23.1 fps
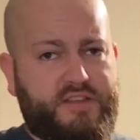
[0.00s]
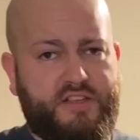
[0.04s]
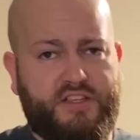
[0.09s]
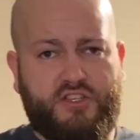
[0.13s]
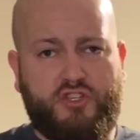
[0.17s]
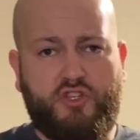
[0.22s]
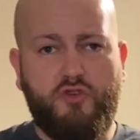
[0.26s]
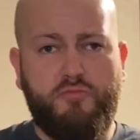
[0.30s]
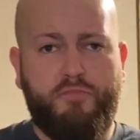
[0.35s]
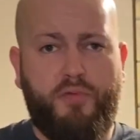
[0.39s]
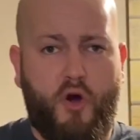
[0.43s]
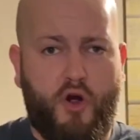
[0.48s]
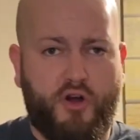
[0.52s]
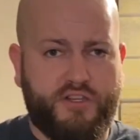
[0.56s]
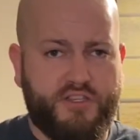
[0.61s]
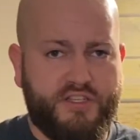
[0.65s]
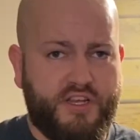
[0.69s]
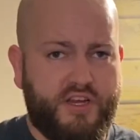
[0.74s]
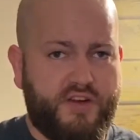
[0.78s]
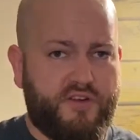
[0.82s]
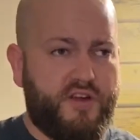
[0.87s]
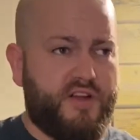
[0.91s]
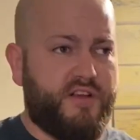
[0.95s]
this two-part
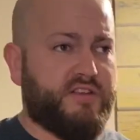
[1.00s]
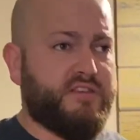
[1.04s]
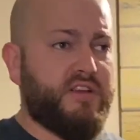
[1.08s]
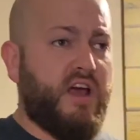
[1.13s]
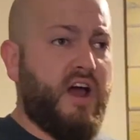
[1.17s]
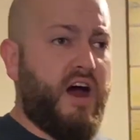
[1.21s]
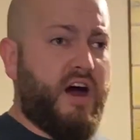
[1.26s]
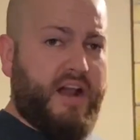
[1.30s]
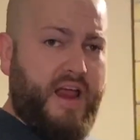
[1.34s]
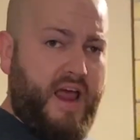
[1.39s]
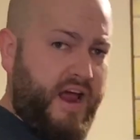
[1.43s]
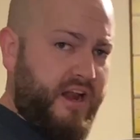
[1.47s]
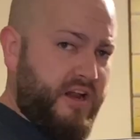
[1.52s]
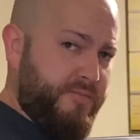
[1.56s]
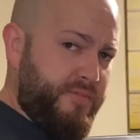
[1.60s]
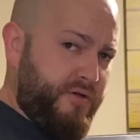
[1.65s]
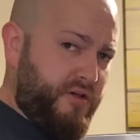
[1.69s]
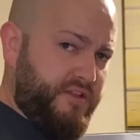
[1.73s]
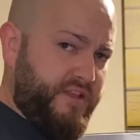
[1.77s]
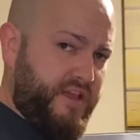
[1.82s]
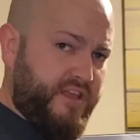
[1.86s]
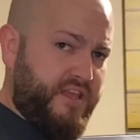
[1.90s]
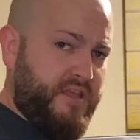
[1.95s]
series on how to
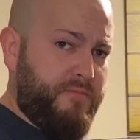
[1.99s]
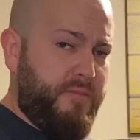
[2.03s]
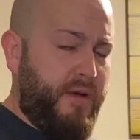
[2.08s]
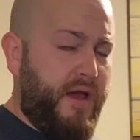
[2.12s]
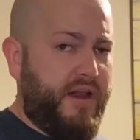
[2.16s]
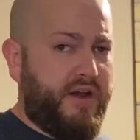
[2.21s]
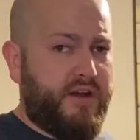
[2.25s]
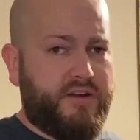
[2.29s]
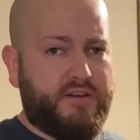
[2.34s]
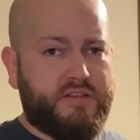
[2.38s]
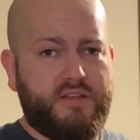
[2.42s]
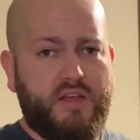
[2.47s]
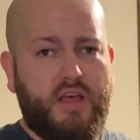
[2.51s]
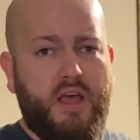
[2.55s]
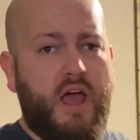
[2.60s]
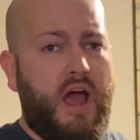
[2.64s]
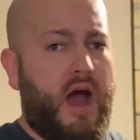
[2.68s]
build incubators.